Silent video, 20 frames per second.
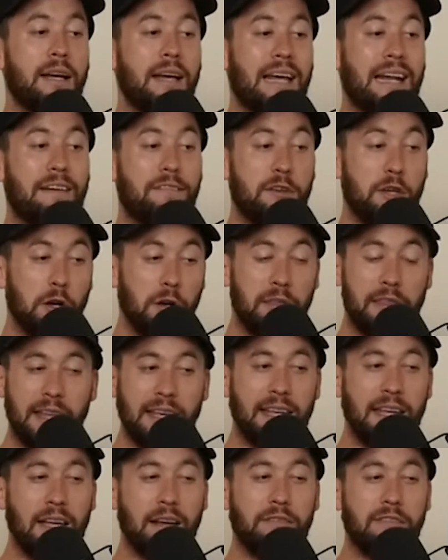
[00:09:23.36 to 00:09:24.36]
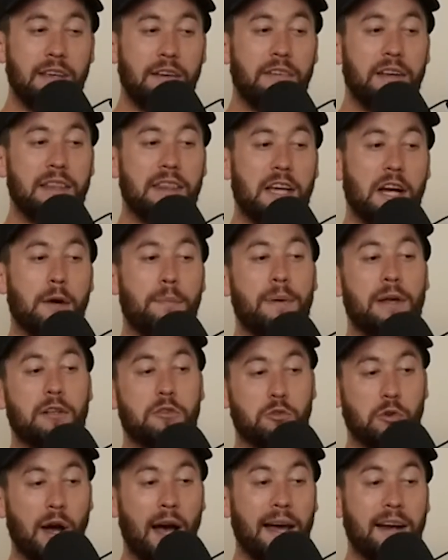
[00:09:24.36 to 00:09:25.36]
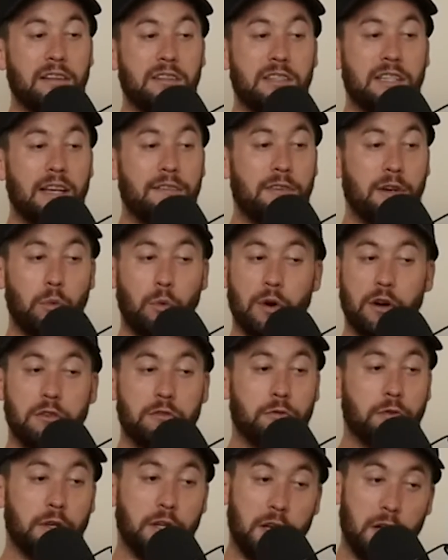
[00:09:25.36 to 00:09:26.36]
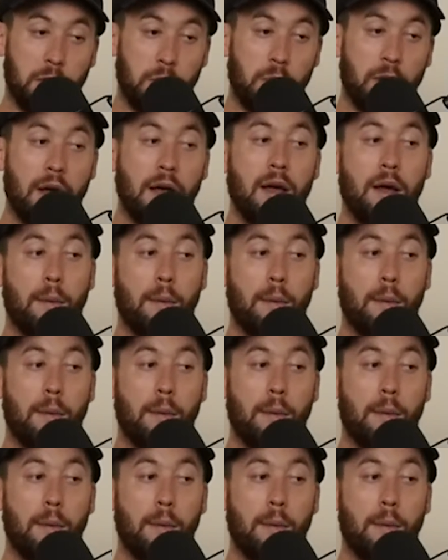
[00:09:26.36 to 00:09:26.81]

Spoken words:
And if you're thinking of giving therapy a try to see if it works for you,